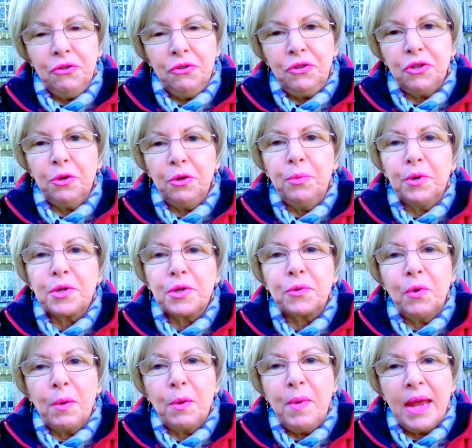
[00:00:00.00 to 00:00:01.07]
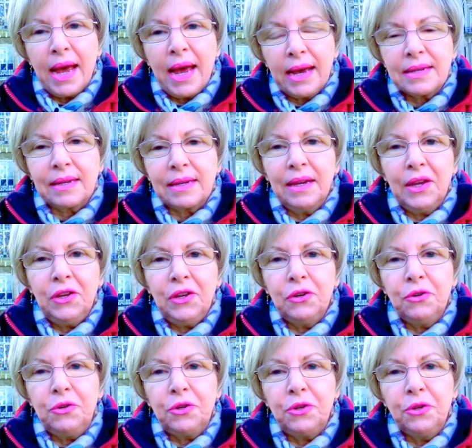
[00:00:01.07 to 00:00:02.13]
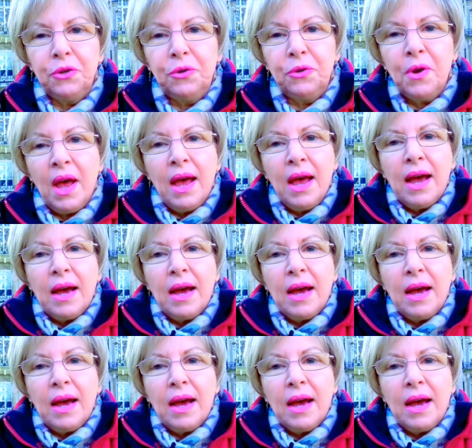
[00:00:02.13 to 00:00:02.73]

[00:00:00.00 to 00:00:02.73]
YouTubers will be asking you to